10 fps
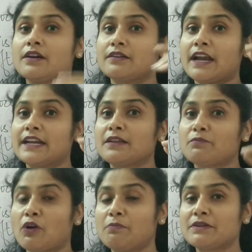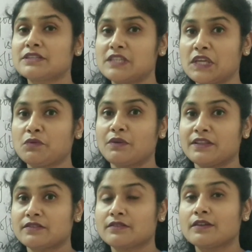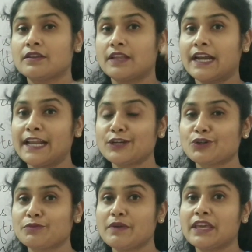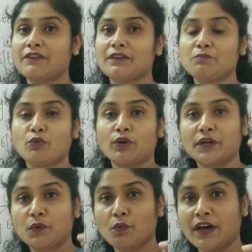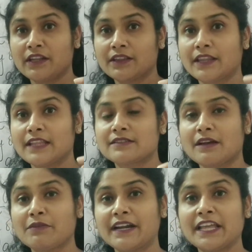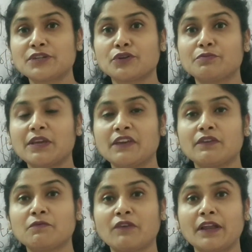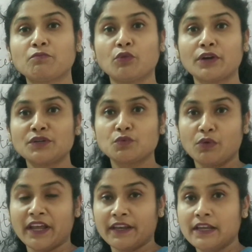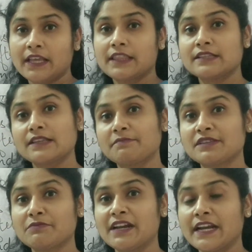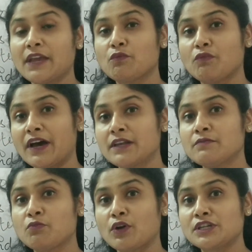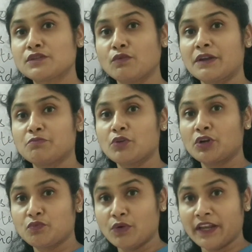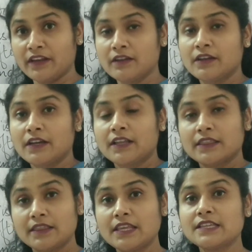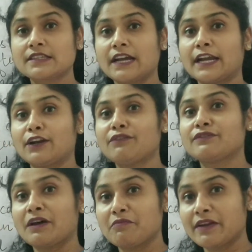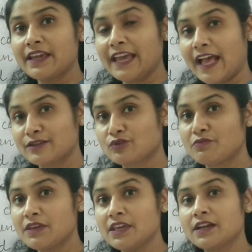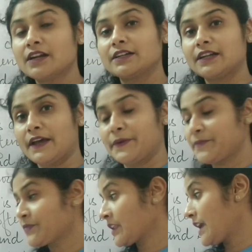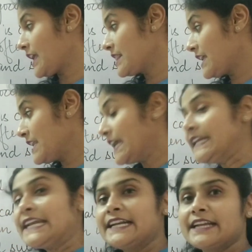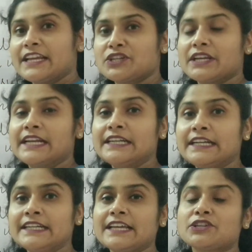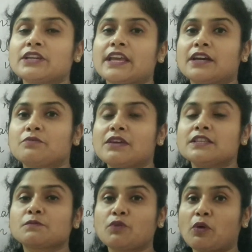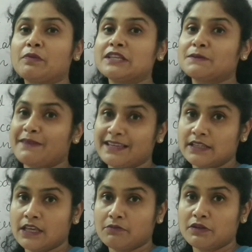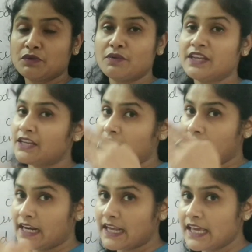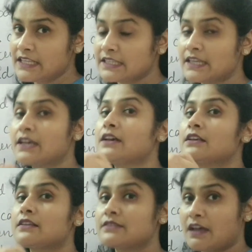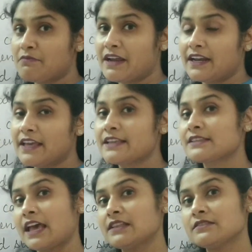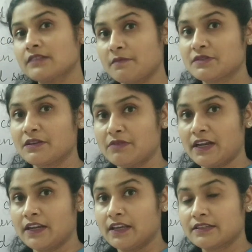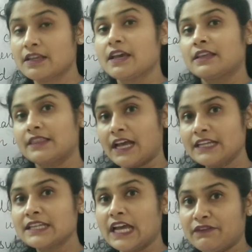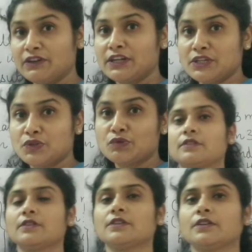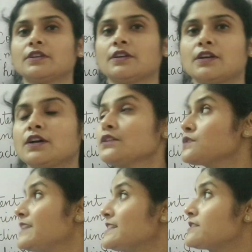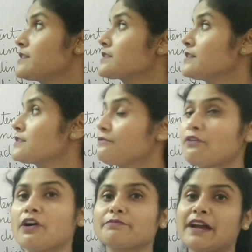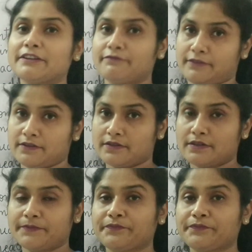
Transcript: write the proper sequence. The heading should be given 0.1, then subheading should be given 1.1, then subheading 1.1.1. These kind of numbering has to be done. And then indentation. Indentation here means proper spacing between headings, subheadings and sub-subheadings. That I will teach you. So let's discuss the format first.